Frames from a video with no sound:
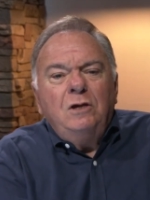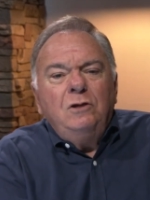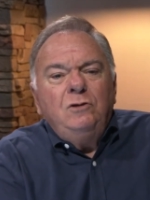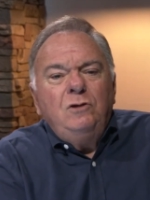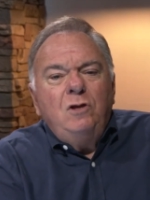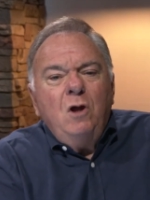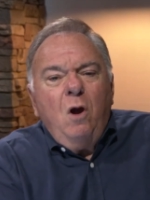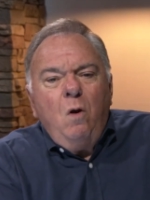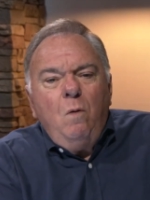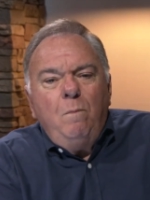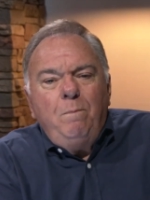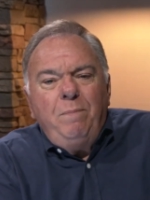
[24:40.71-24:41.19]

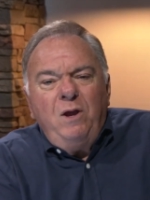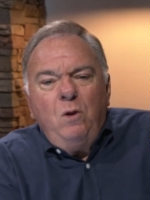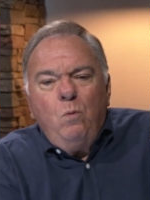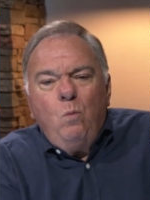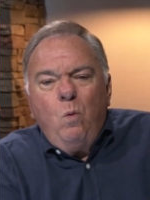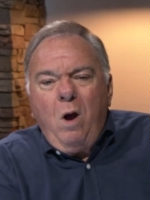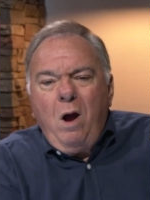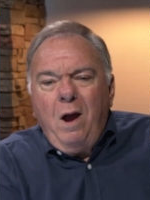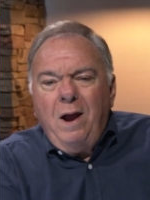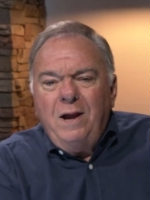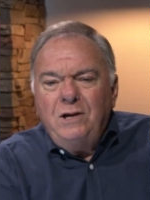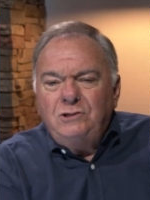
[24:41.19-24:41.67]
Don't be
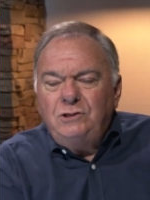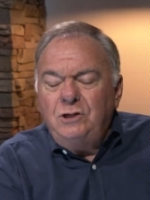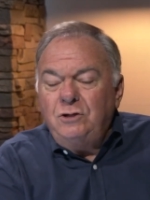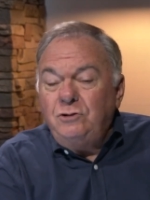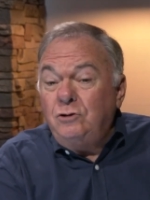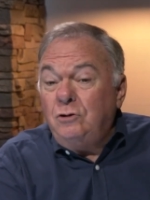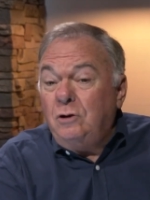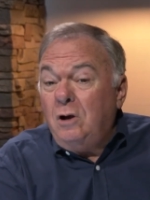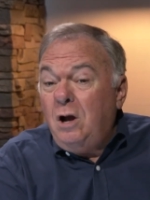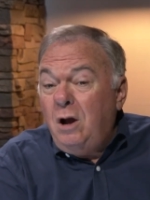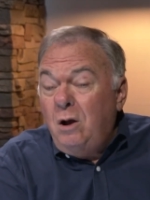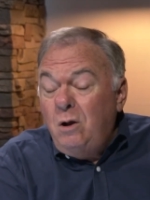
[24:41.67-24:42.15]
wise in
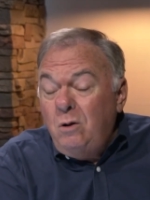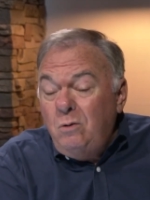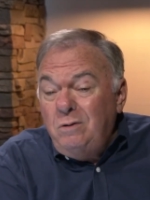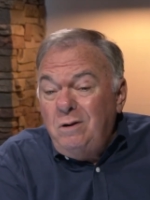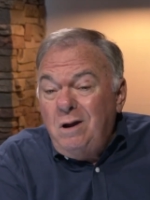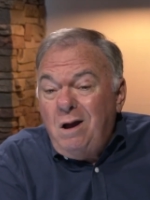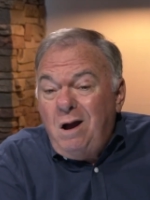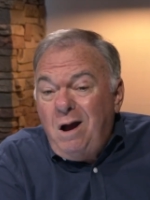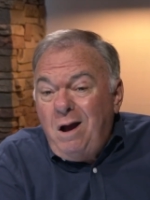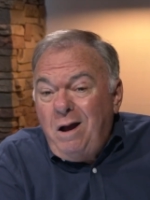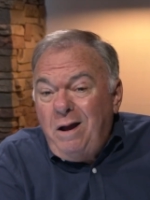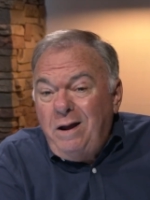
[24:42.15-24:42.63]
your own
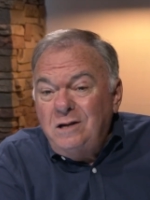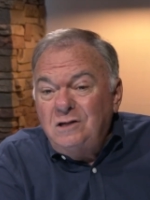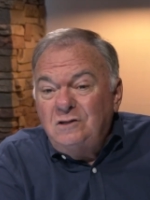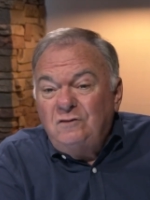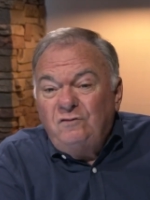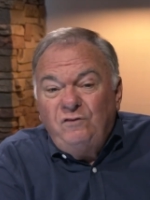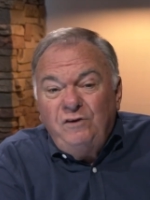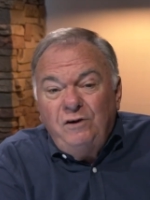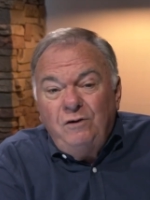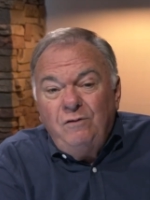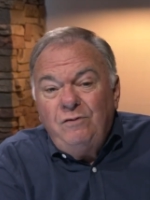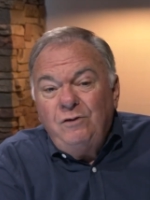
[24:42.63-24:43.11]
eyes.
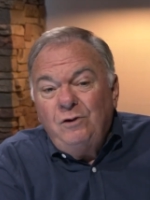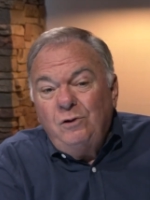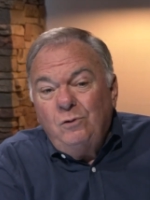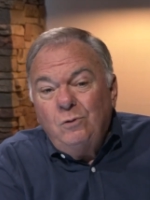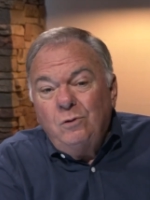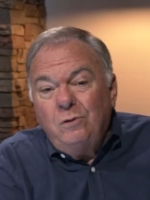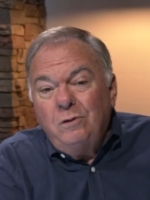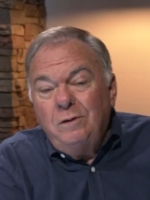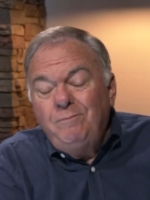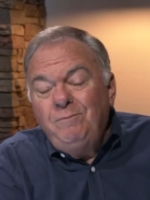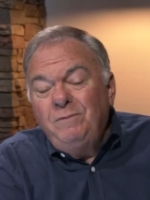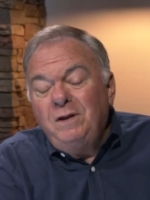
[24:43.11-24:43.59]
Fear the
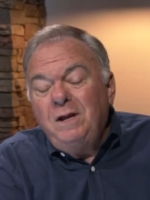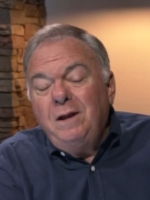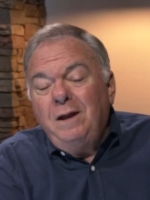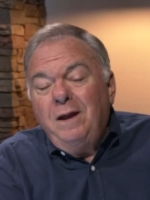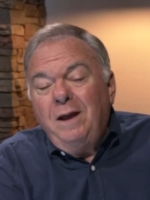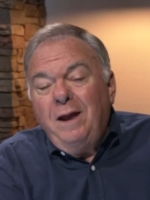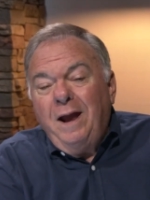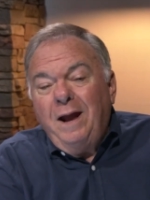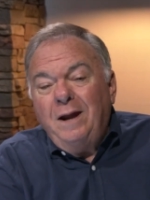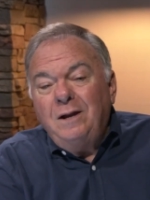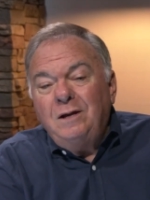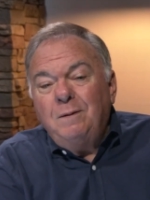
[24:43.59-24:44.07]
Lord
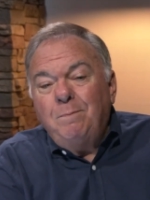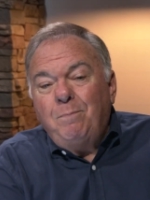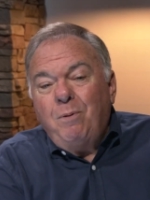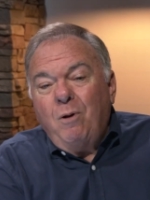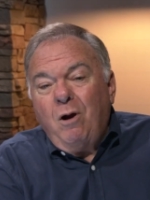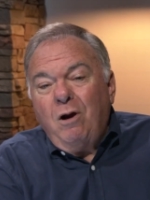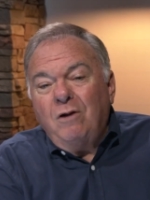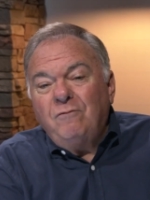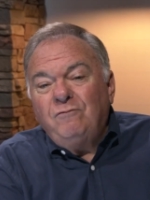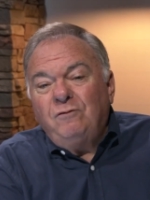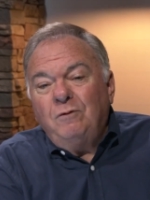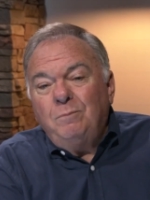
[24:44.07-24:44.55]
and
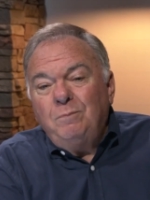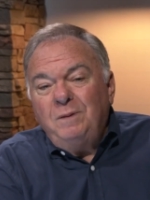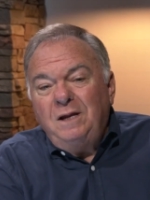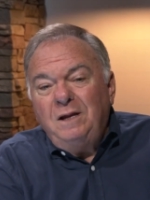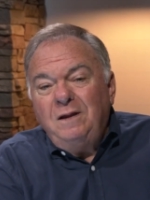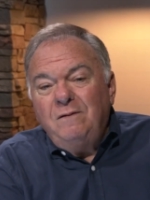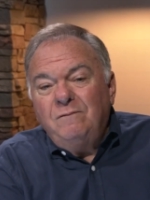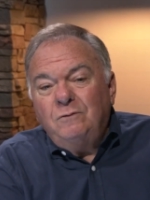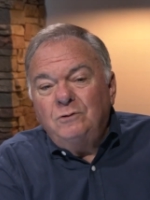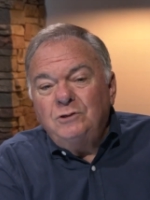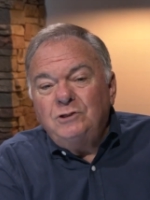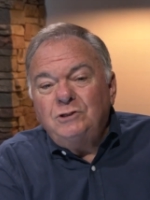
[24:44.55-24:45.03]
depart from
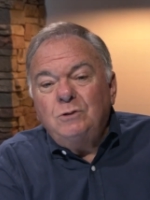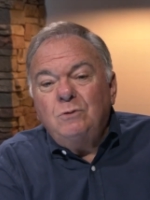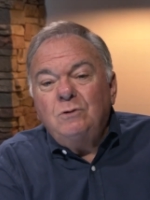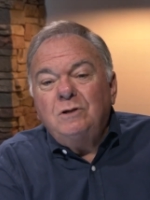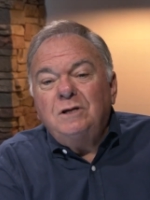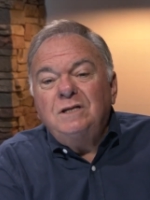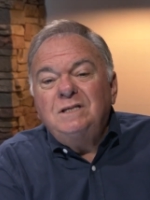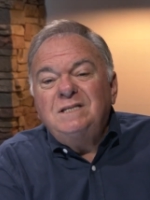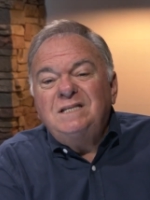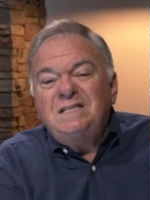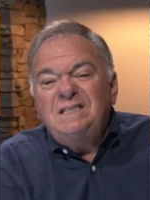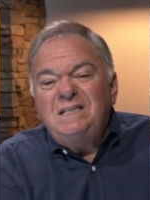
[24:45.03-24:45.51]
evil. So
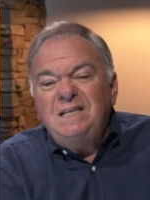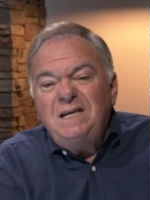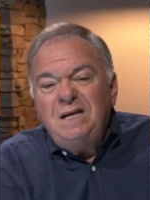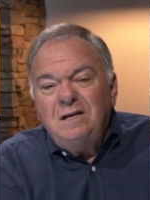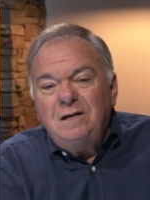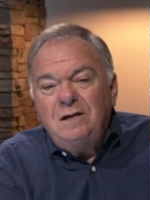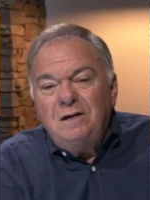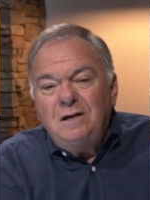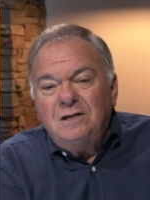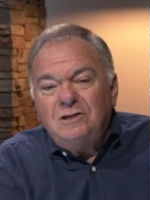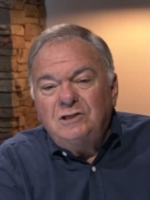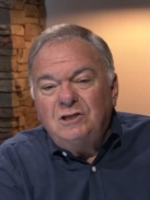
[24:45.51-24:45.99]

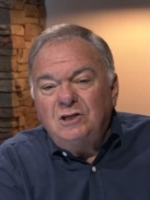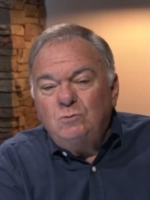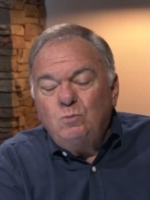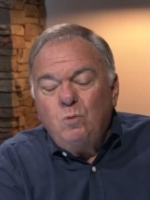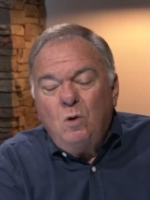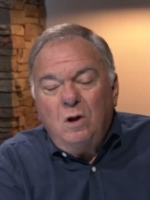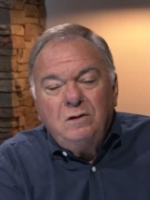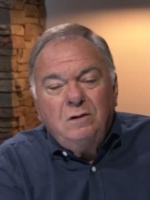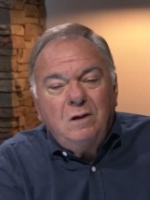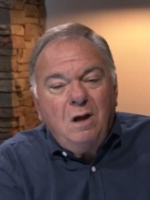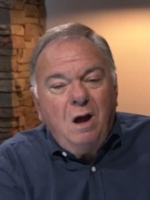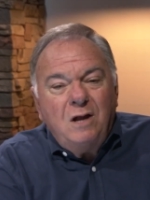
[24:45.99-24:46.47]
conceitedness is
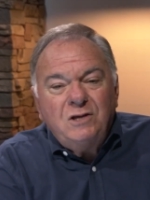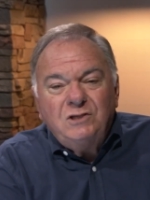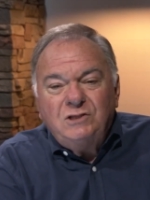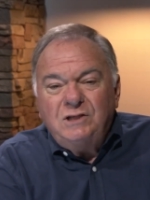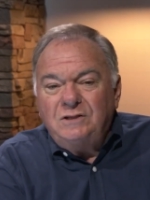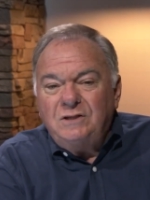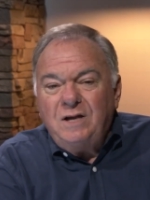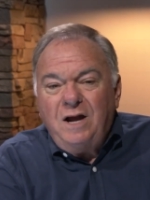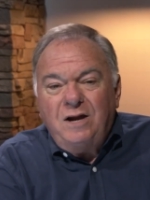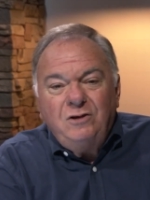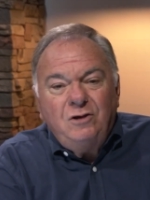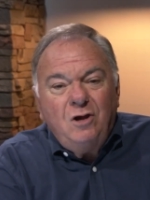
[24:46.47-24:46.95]
what God
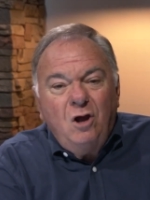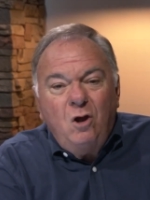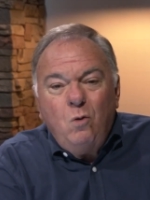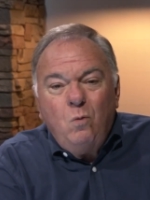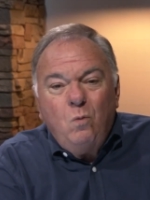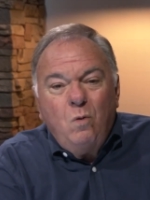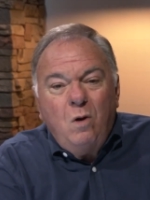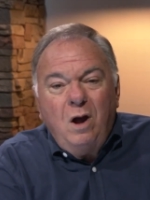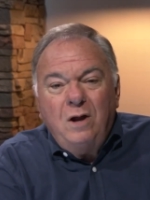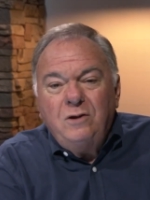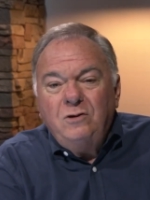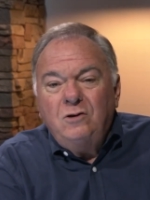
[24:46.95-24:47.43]
says, I don't
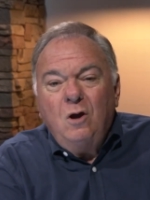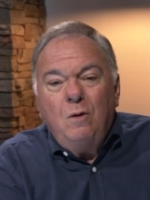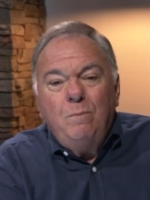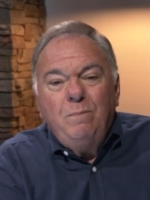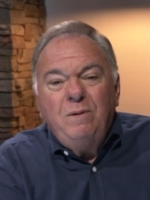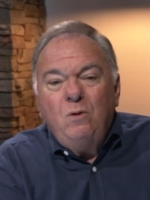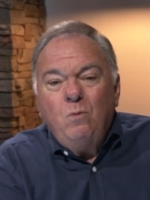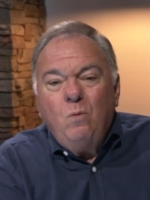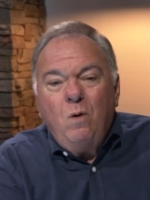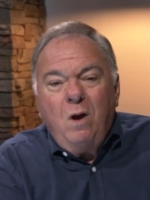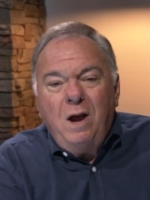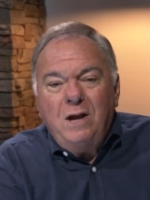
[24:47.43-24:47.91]
want. Don't
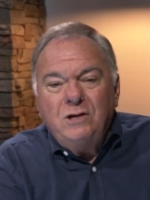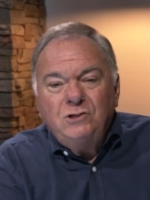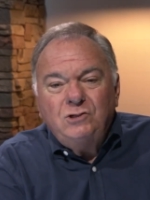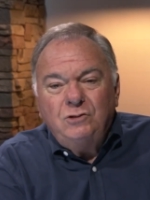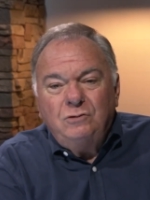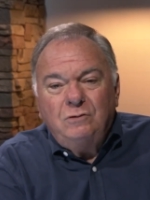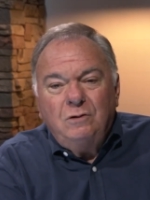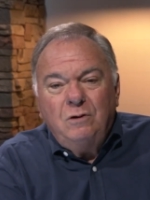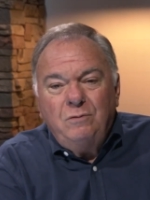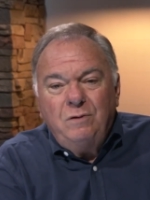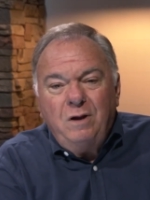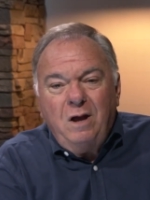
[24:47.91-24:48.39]
be wise in
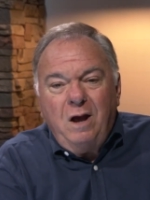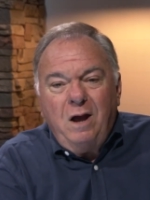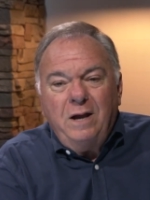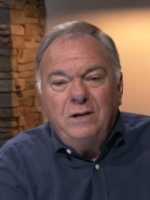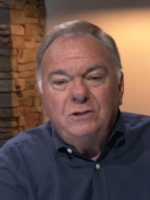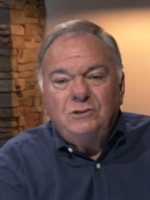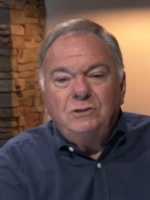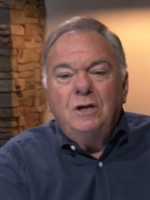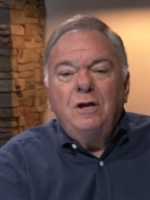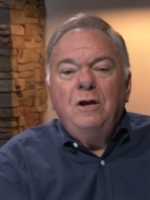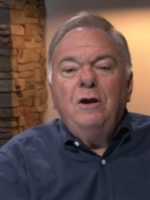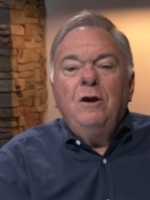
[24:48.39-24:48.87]
your own eyes.